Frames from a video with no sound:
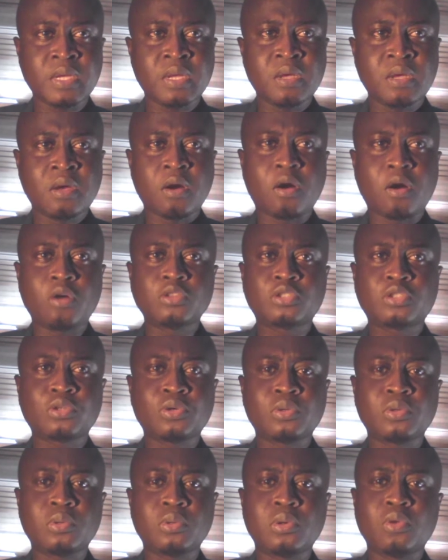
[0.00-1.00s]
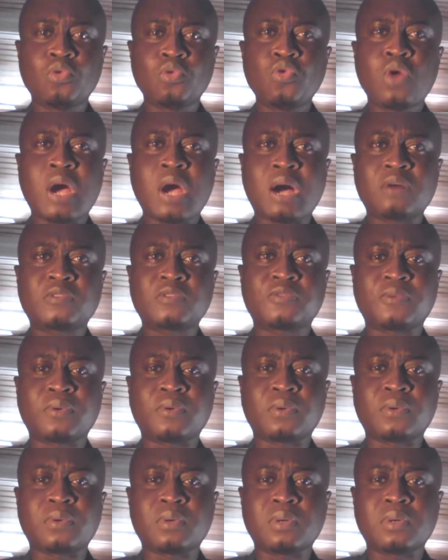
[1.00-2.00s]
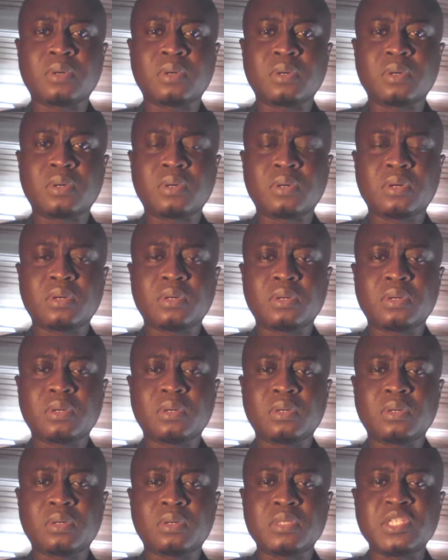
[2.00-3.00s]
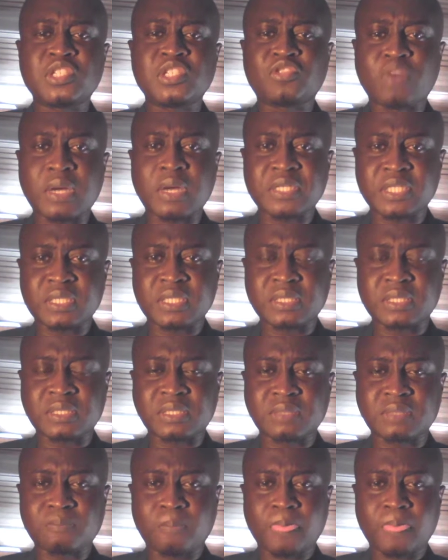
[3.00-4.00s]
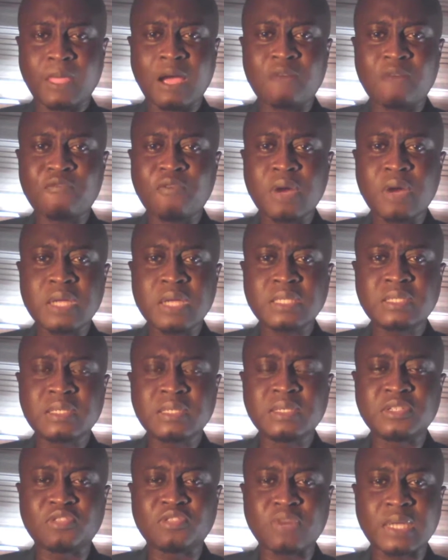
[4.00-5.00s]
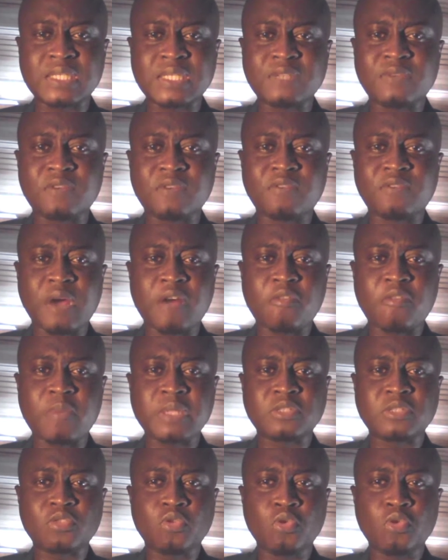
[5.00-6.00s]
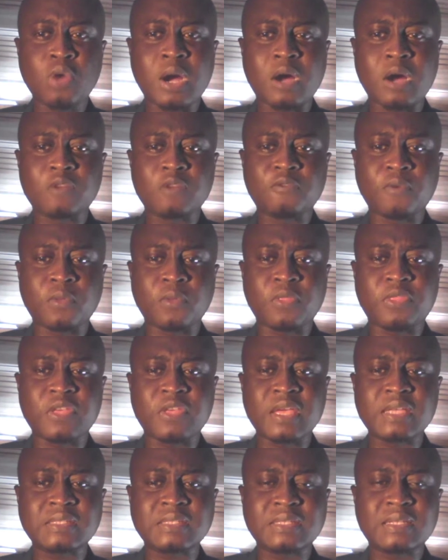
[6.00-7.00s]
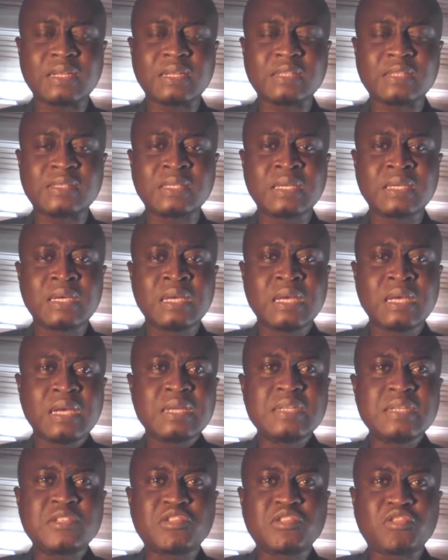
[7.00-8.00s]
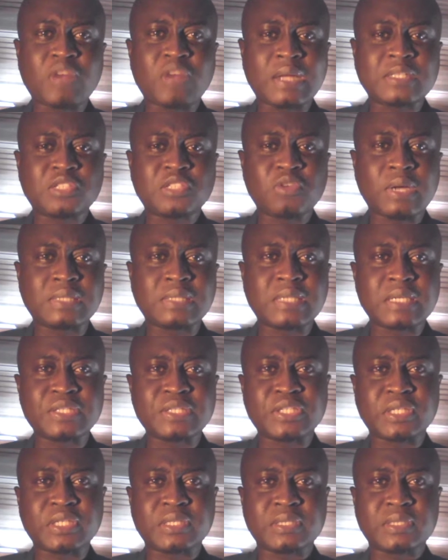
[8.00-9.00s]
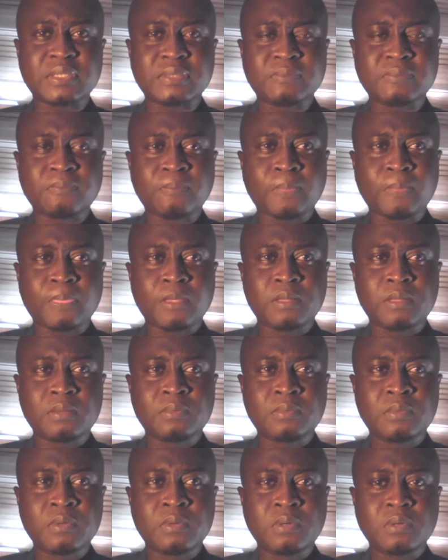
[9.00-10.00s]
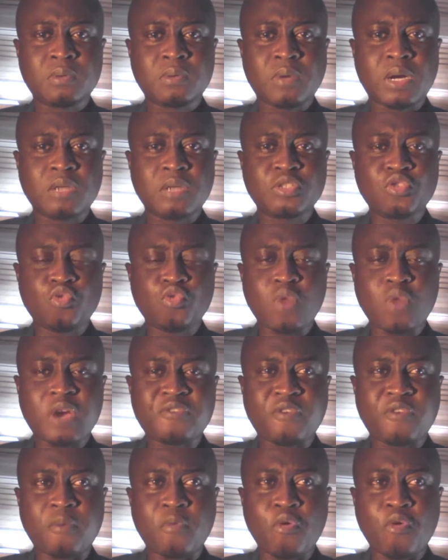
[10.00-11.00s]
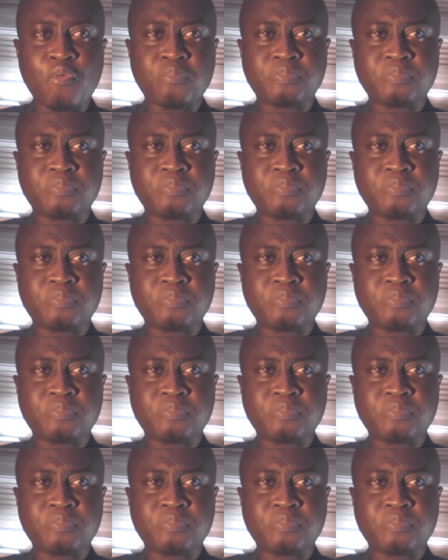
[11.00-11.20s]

Also, look out for distractions. Avoid distractive environments. So look out for things that distracts your attention whilst you work from home.